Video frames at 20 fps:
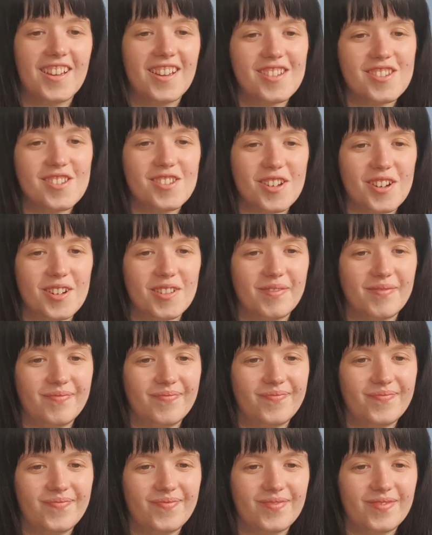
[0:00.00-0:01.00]
So
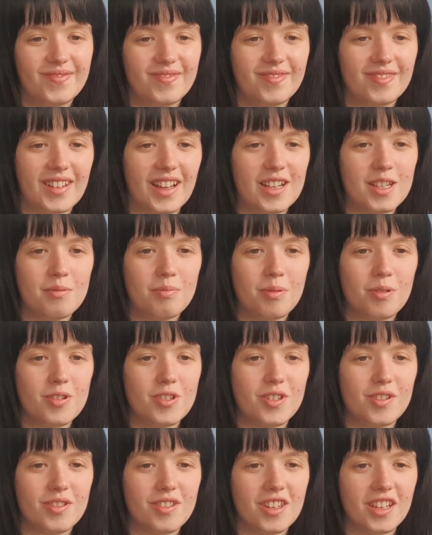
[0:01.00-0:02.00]
I
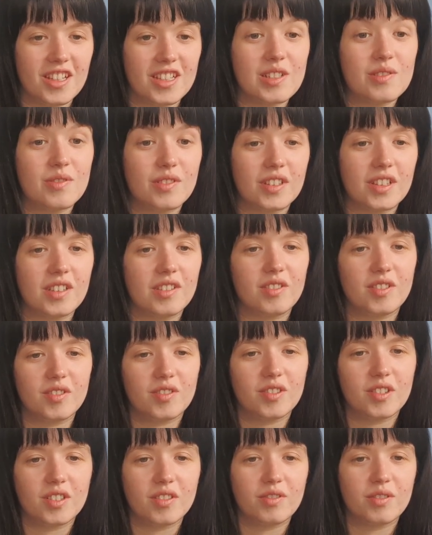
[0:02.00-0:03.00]
suppose you'd think differently if
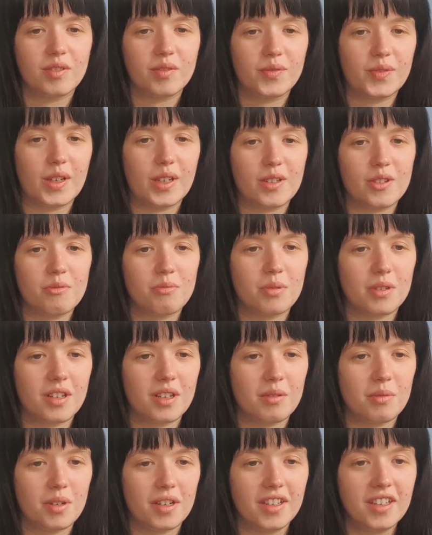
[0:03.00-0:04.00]
you've got a foot fetish, but
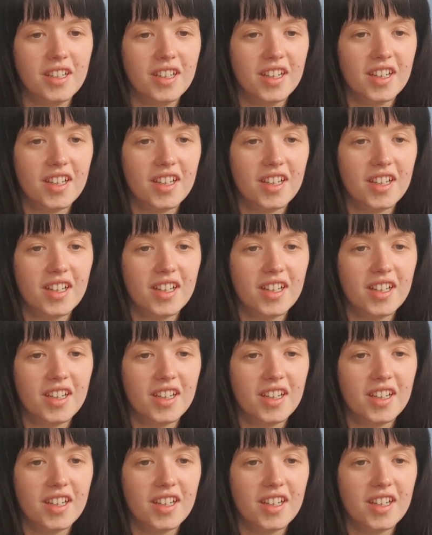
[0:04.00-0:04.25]
anyway.